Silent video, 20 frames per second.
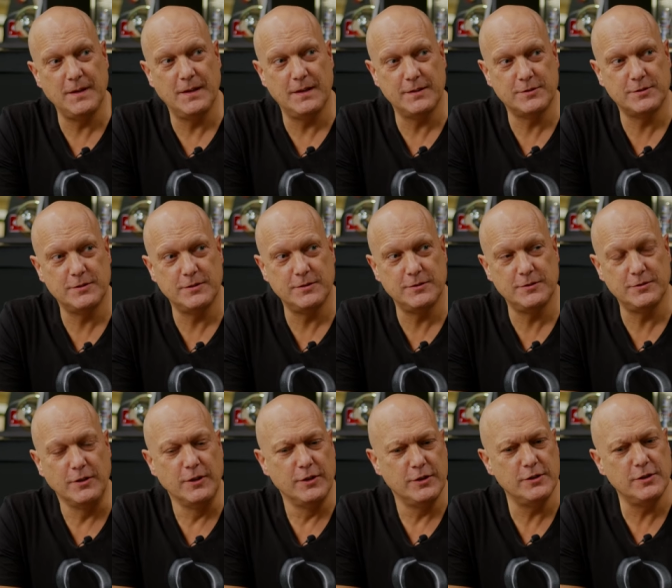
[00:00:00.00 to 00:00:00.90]
Yeah, true,
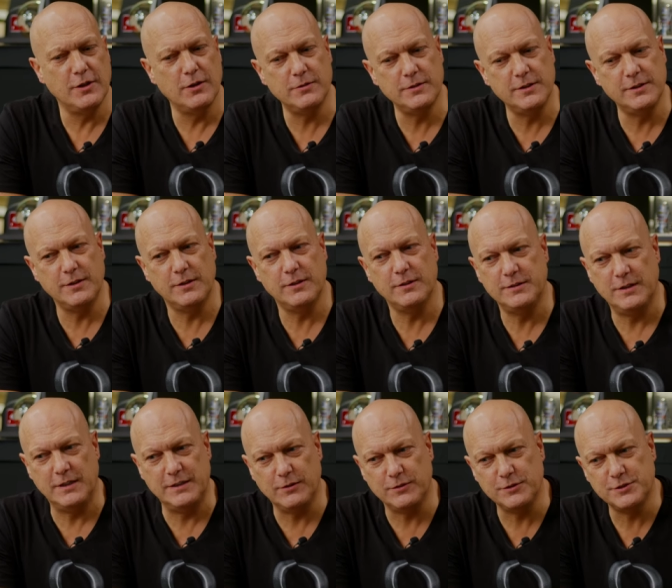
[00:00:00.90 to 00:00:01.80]
true. You know,
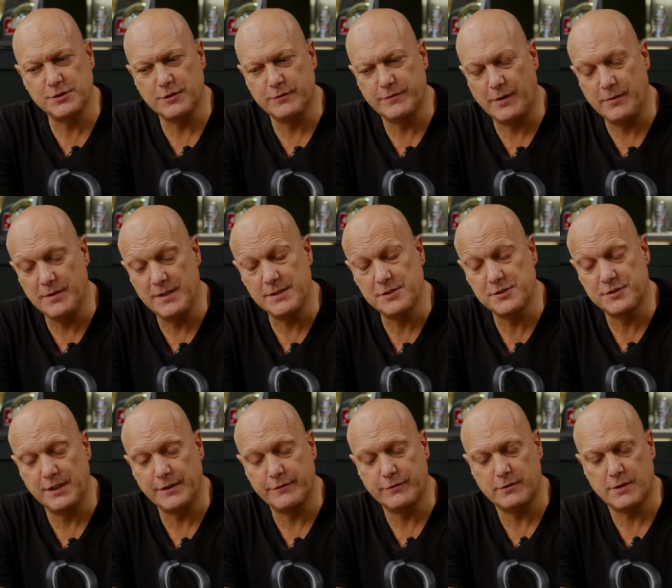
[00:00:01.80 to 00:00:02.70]
and also very
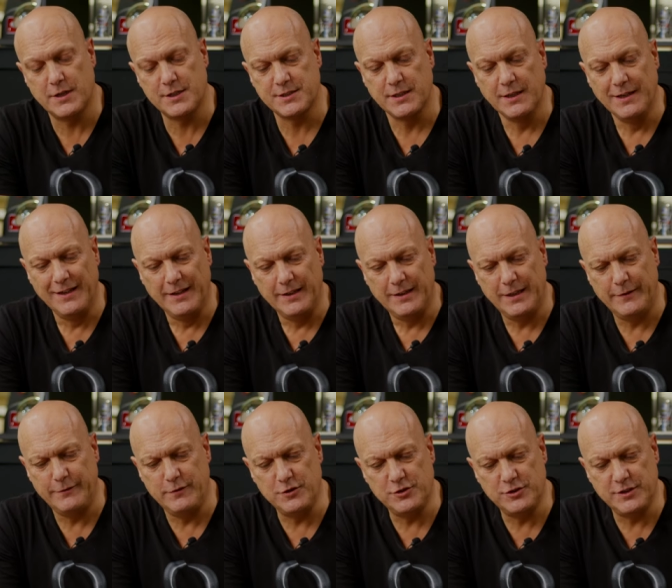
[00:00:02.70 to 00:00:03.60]
interesting for us.
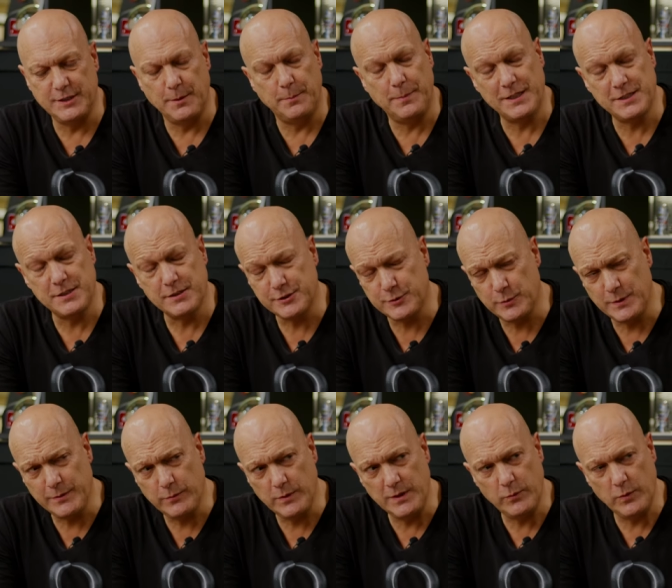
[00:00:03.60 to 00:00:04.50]
If you see the pictures
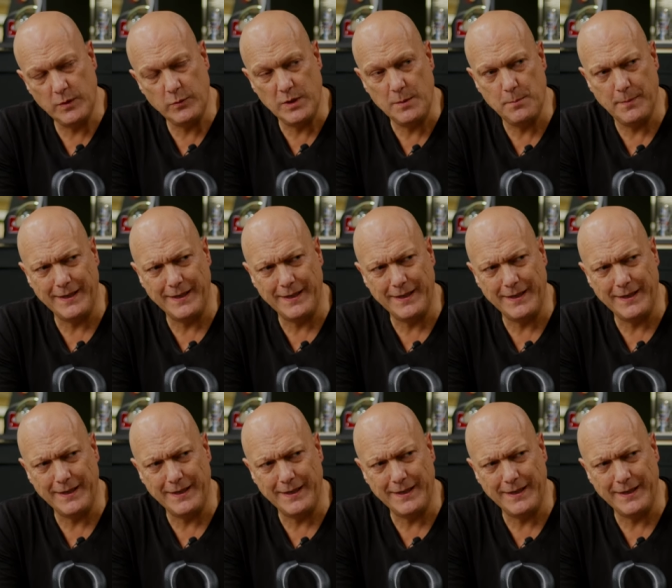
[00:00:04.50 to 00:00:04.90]
we we, we